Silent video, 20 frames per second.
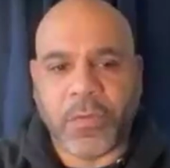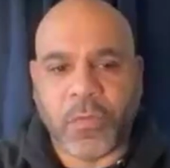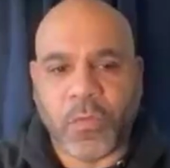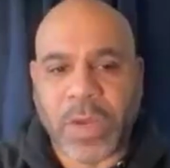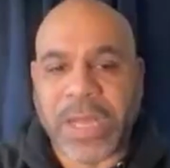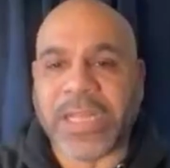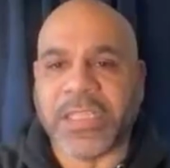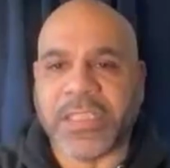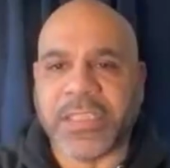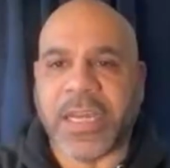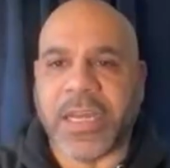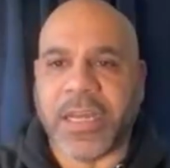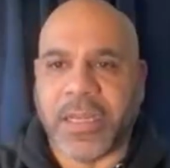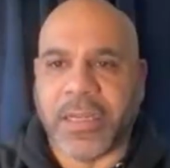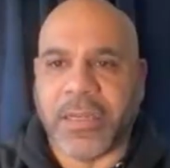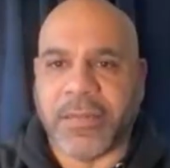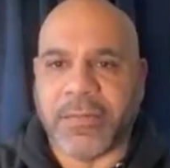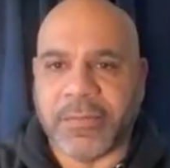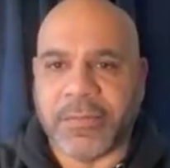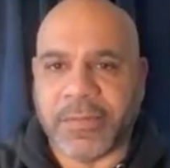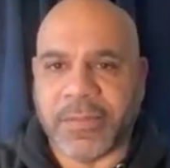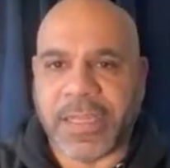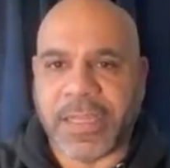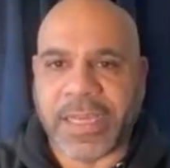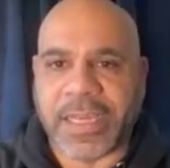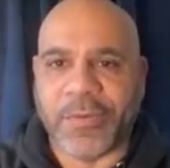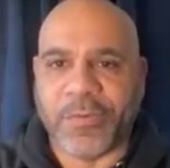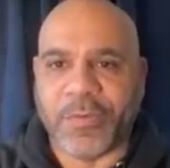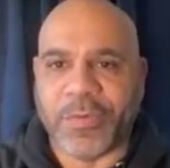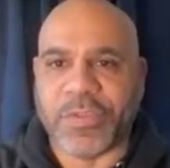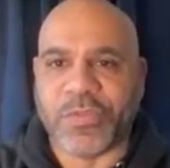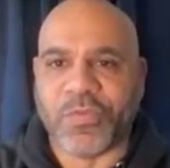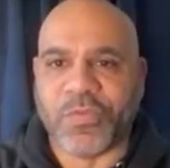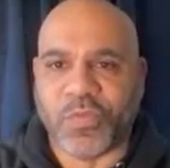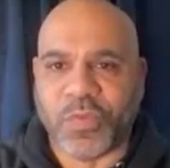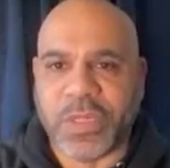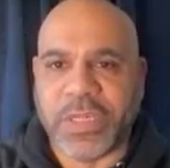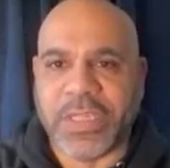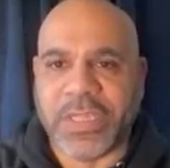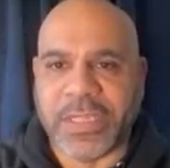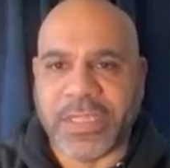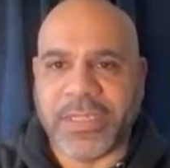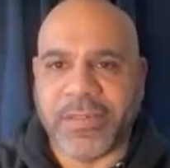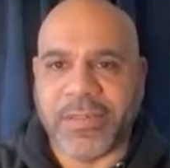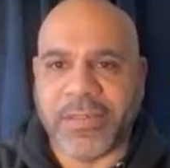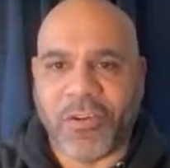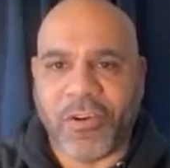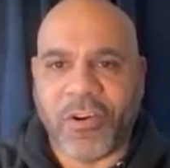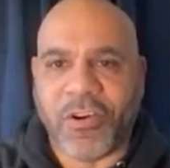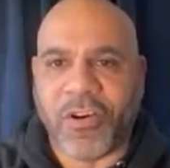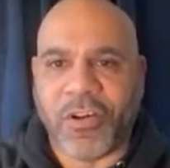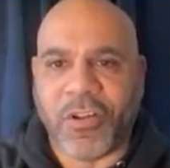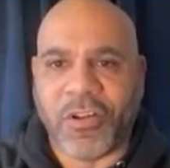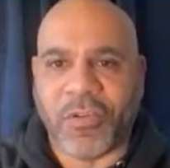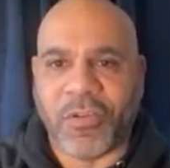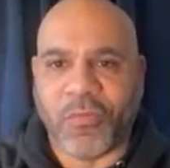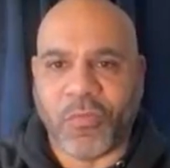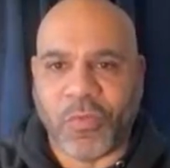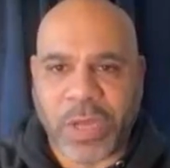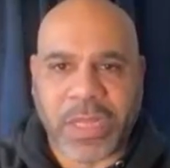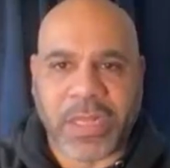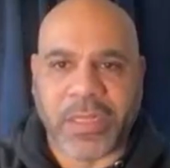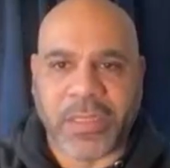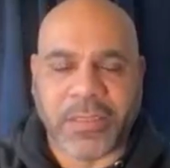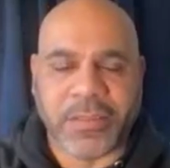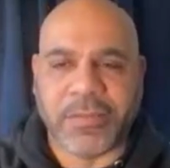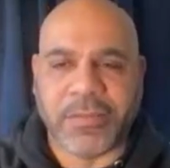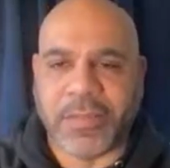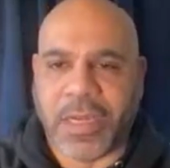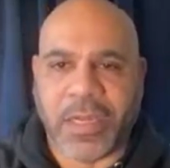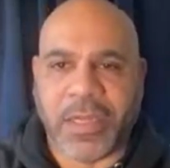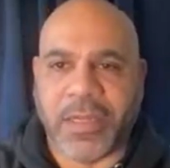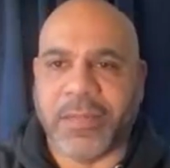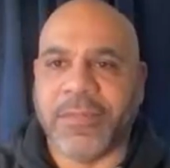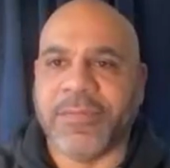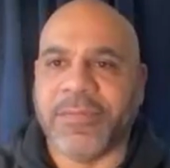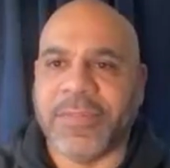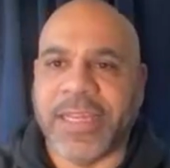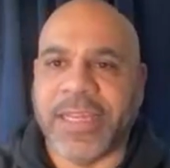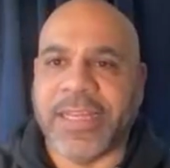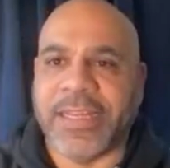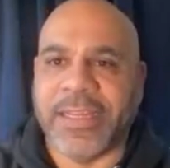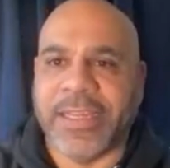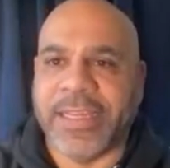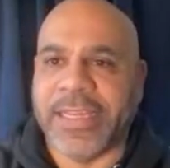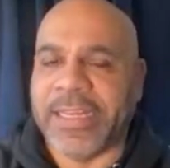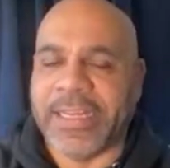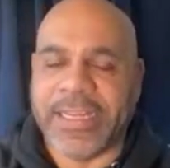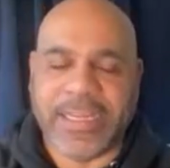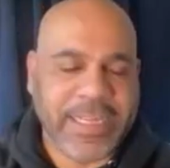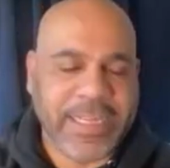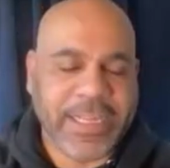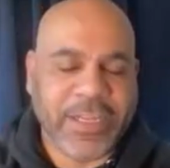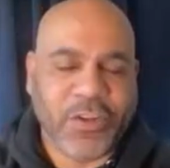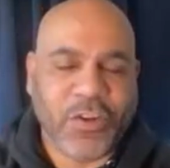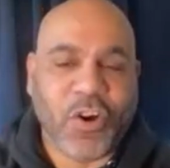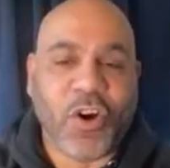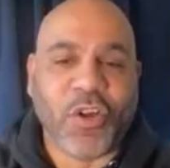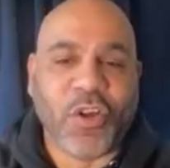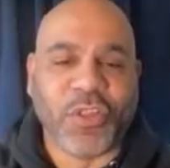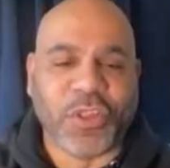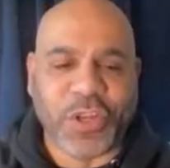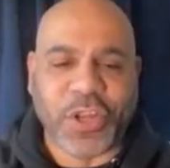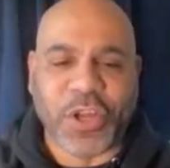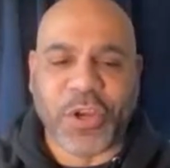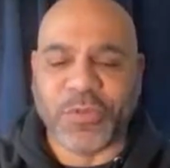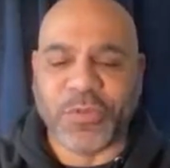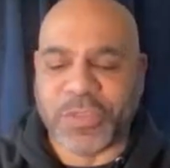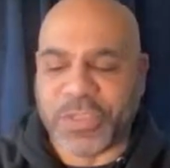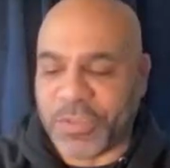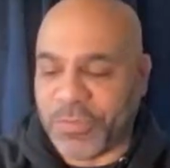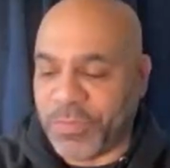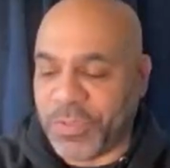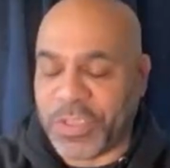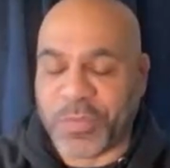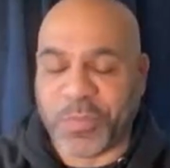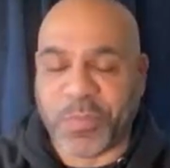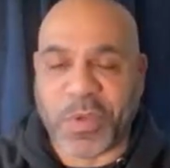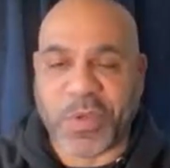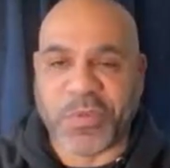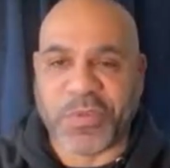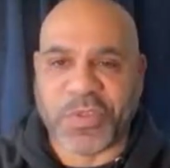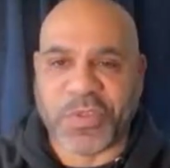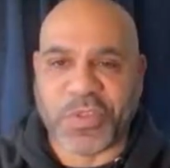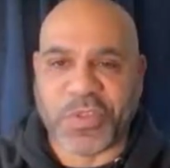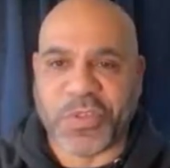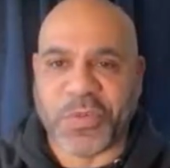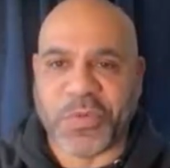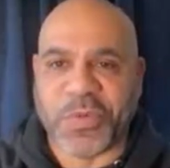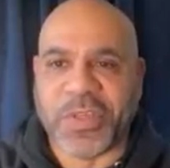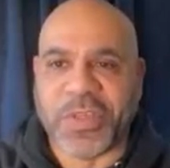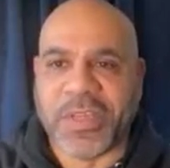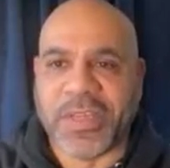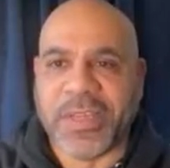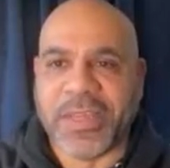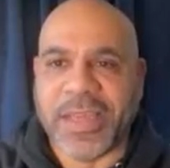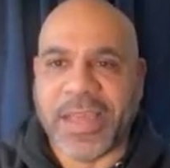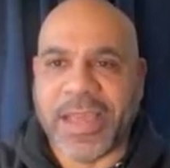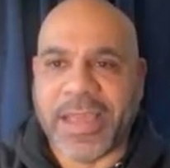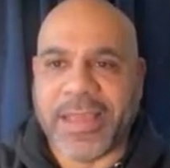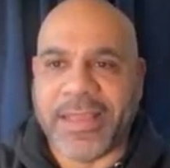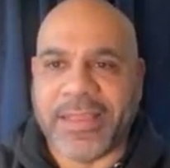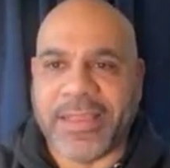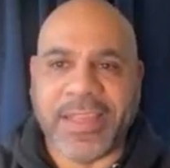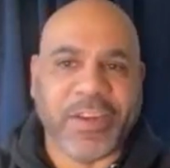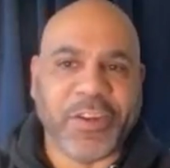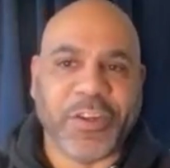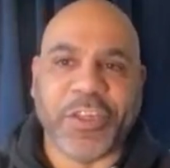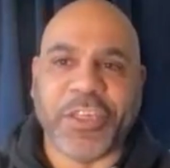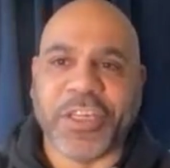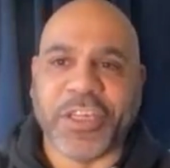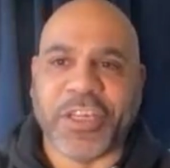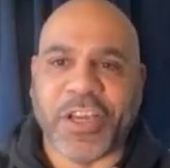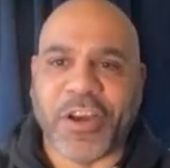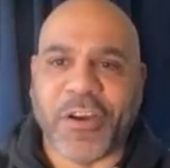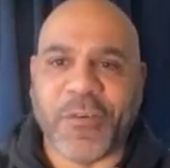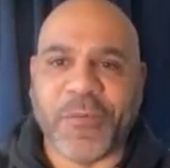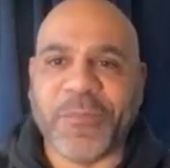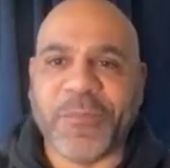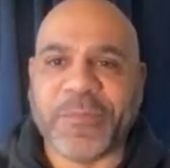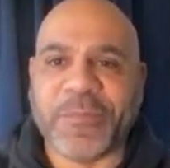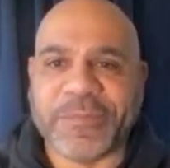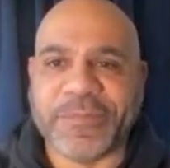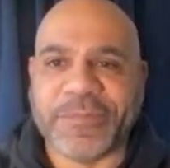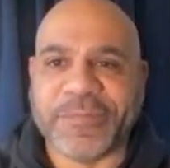well done. Like it was really all well done, and it hit all the notes it was supposed to, and there you go.